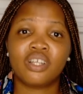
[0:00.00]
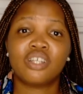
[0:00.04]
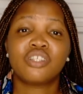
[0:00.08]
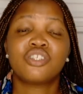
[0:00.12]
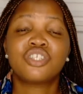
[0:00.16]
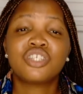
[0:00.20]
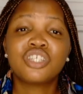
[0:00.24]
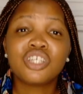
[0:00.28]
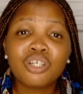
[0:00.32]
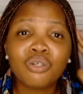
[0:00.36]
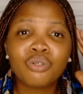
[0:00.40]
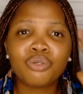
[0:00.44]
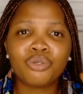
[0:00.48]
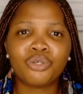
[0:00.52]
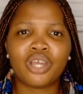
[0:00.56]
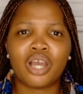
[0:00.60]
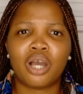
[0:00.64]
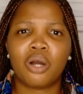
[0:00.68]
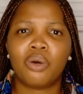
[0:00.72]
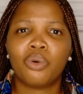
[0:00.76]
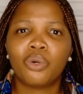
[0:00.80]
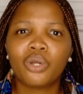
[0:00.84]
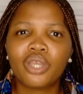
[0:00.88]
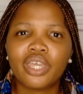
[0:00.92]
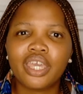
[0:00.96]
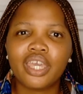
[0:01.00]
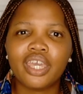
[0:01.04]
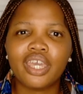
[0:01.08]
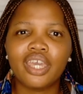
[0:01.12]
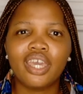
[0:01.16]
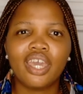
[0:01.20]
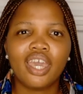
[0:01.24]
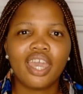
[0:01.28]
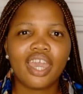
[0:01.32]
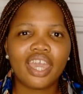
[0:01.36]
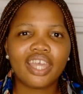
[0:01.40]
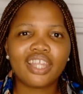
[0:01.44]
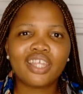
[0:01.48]
Till you are okay.
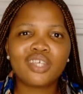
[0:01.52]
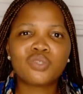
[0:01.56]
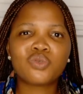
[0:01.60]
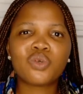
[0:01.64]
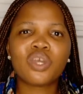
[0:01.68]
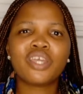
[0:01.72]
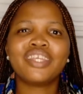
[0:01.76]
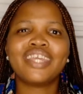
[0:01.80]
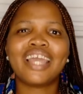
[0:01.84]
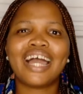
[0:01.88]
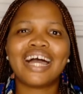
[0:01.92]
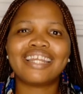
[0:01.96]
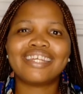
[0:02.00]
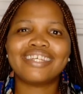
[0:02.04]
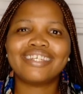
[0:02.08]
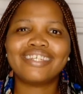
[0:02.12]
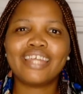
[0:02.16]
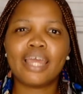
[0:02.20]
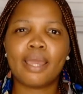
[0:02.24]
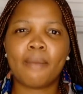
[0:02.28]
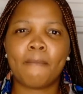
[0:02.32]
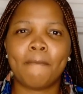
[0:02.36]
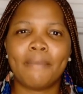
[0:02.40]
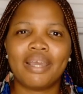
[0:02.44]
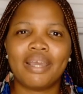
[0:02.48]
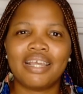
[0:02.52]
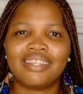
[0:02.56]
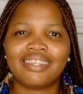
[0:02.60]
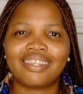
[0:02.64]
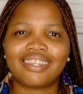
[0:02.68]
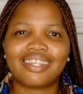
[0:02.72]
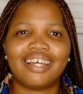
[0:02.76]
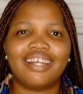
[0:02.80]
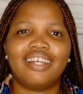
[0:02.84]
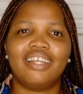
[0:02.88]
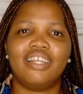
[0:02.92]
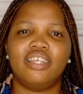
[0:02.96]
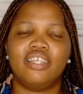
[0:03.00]
It is when you are there
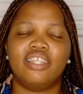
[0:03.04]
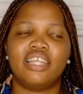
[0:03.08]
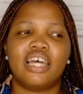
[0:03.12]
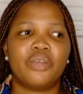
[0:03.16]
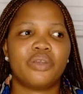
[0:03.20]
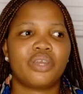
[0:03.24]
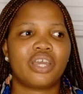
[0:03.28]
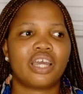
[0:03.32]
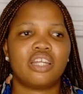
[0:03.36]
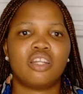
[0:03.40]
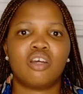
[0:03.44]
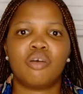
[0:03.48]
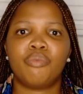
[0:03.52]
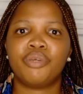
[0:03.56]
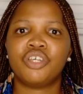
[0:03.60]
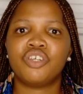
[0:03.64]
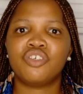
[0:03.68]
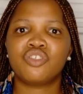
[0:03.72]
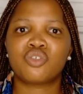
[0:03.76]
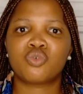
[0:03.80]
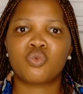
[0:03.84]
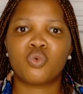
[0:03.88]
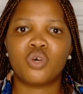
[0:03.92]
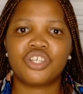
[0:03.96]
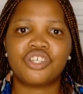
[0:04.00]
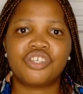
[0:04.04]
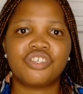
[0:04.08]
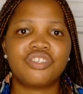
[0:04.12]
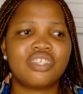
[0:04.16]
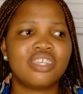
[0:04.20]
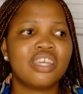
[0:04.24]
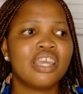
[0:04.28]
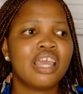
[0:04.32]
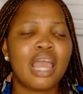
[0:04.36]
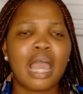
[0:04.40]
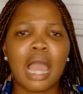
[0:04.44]
mentally that you cannot begin to watch it.